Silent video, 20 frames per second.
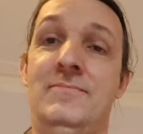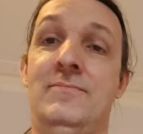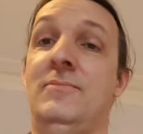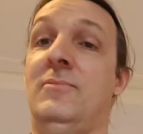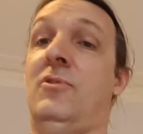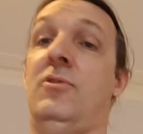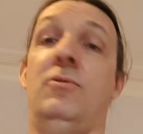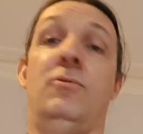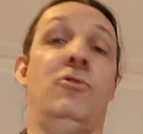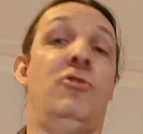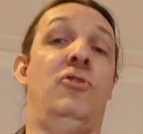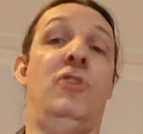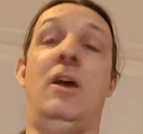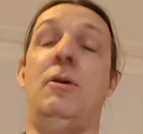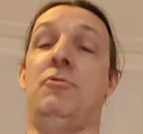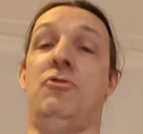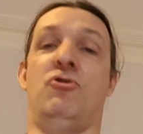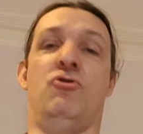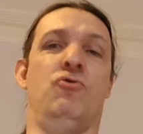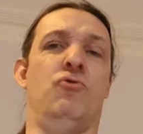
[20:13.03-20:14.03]
still
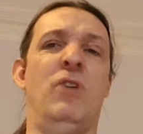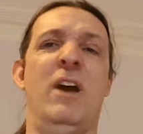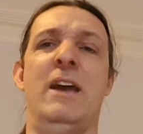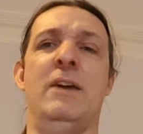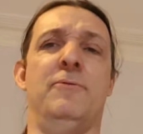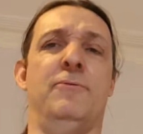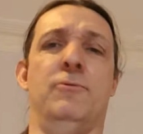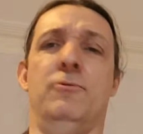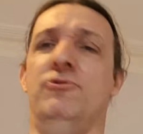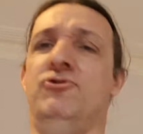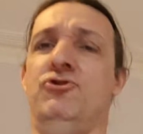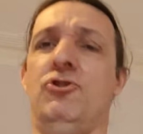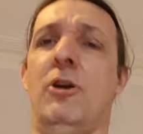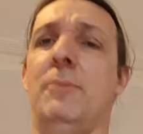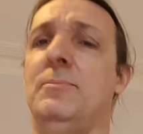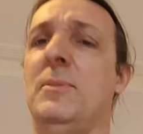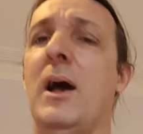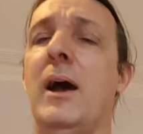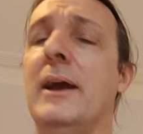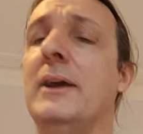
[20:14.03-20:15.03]
sounds great for a
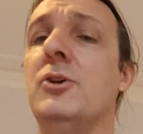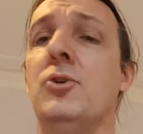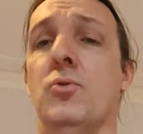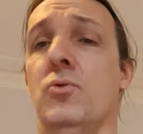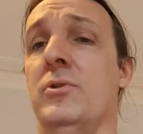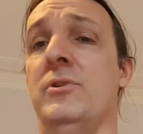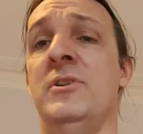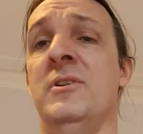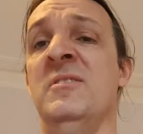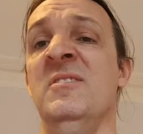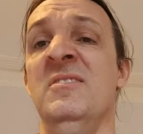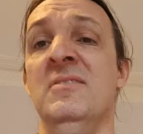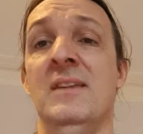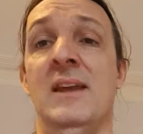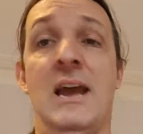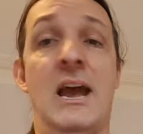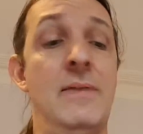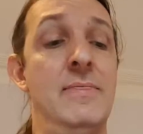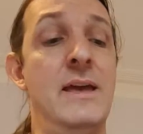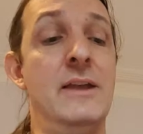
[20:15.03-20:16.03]
sharp 9 chord.
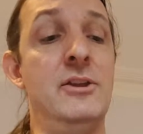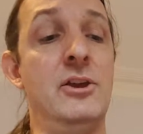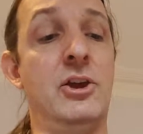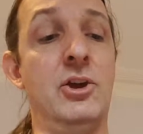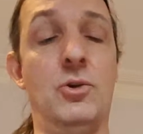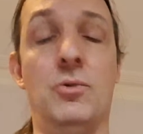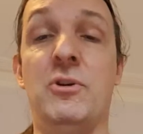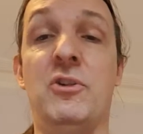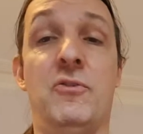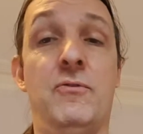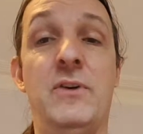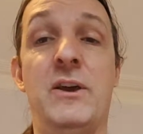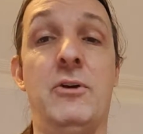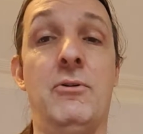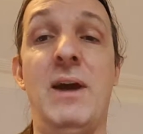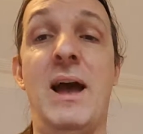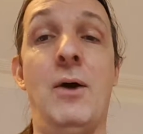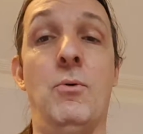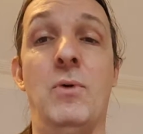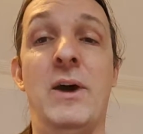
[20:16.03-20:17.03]
And then you can always
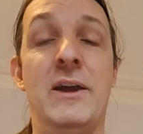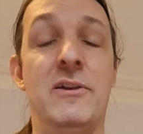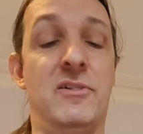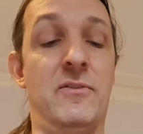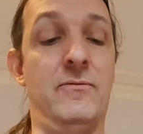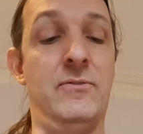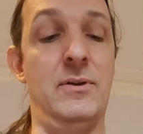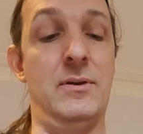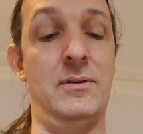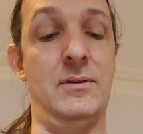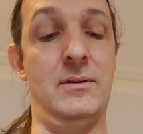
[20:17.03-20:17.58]
figure out ways of it.